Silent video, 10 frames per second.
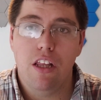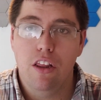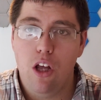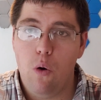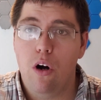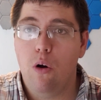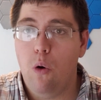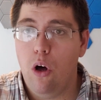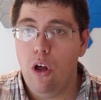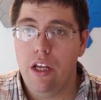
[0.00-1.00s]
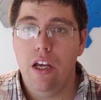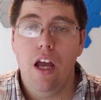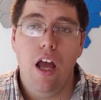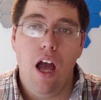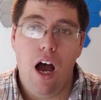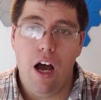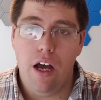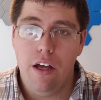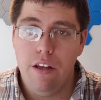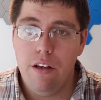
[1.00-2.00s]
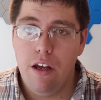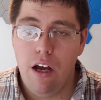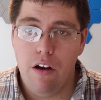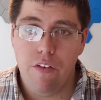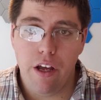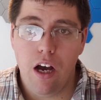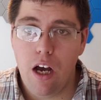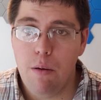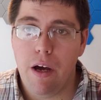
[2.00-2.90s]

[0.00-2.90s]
lower quality of a hub.